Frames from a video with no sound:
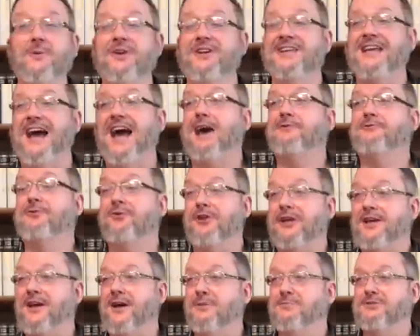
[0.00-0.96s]
when God
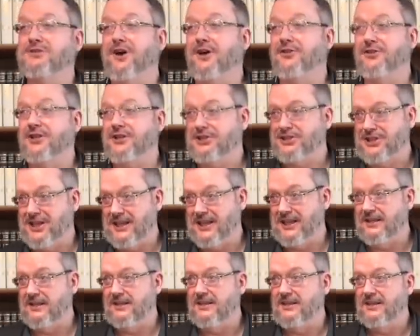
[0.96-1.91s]
really comes on the
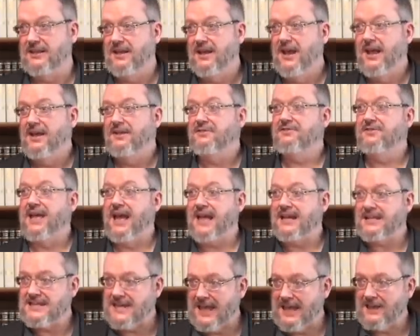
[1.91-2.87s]
scene,
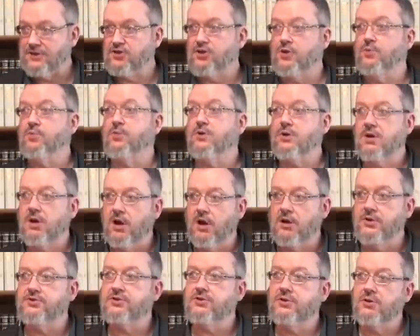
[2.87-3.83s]
that nature will
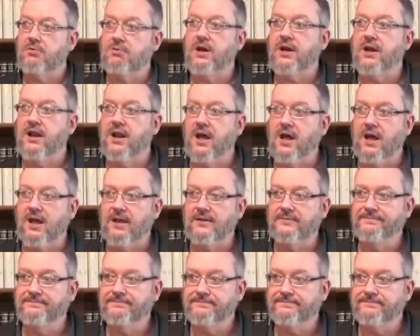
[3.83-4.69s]
cause you to run and hide.